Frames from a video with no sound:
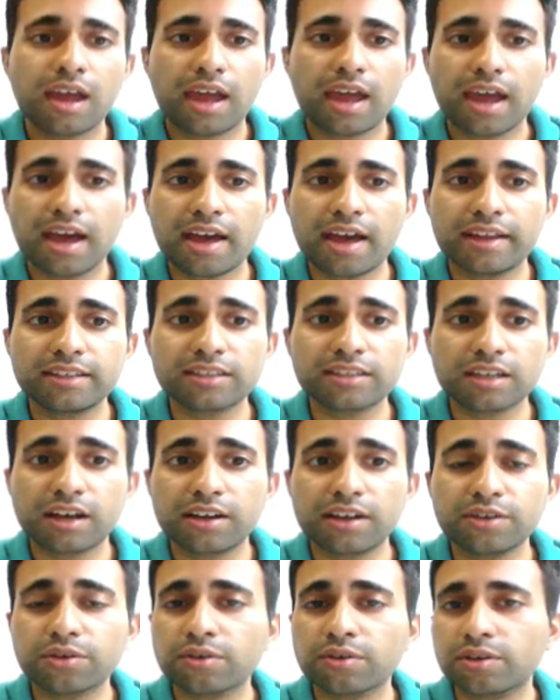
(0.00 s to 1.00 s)
And
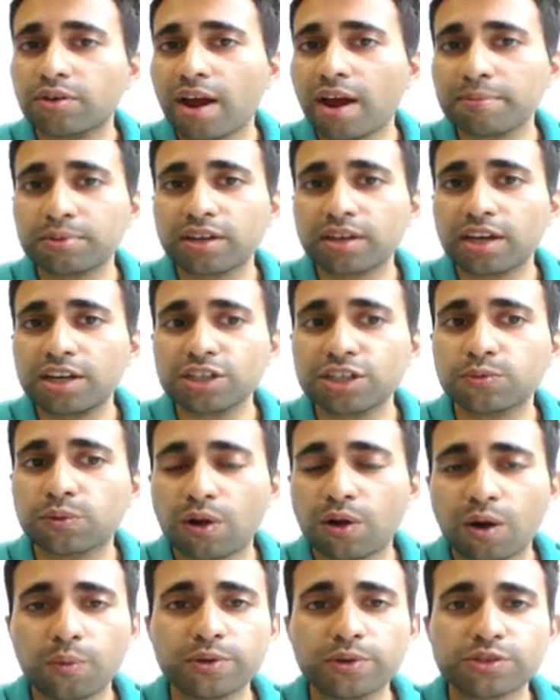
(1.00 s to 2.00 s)
your application
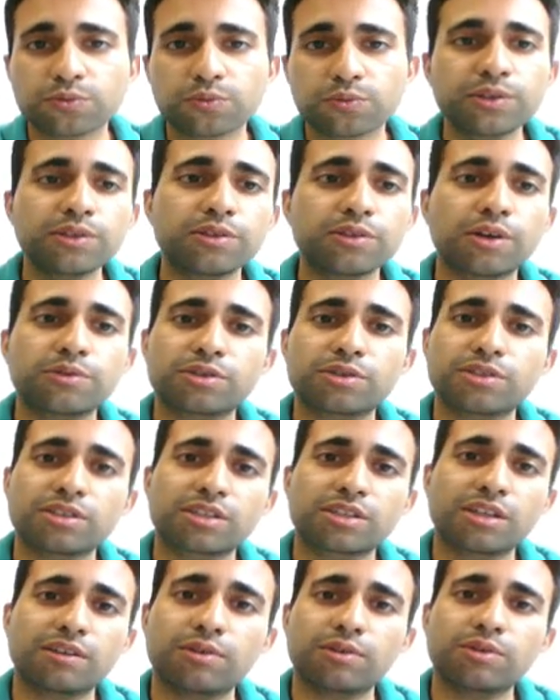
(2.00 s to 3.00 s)
will always reload to
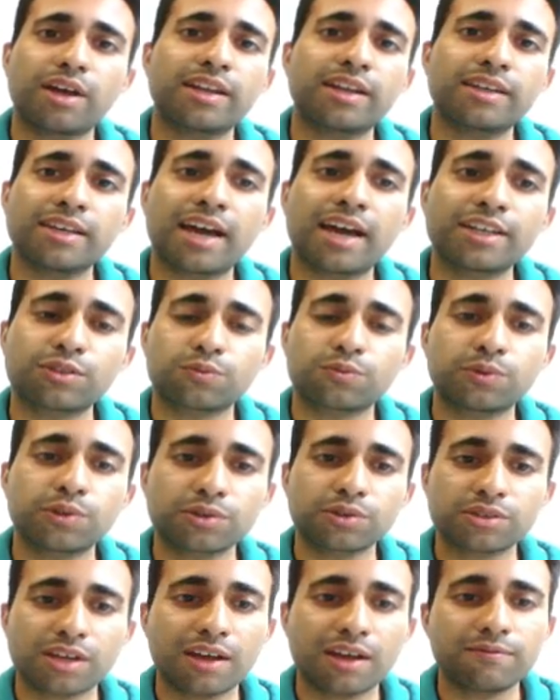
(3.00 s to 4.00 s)
just give you that nice
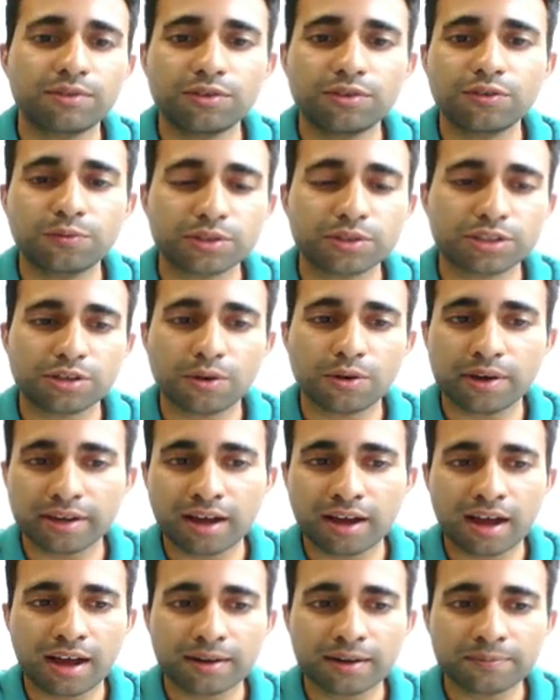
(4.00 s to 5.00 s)
real-time view of what's
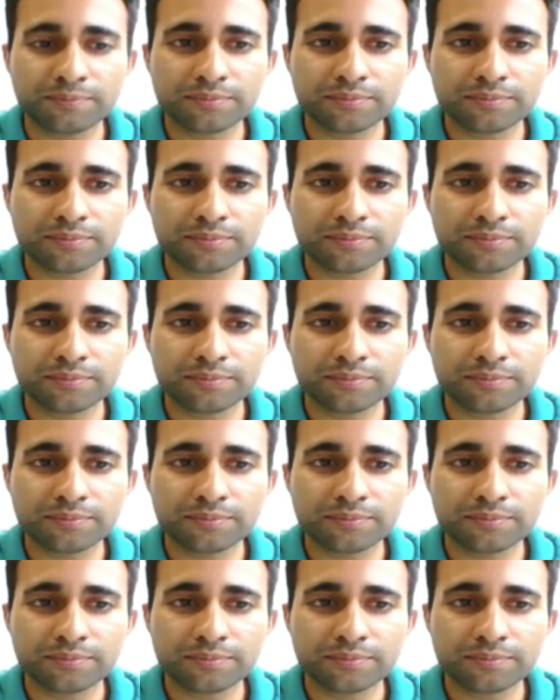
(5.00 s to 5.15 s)
going on.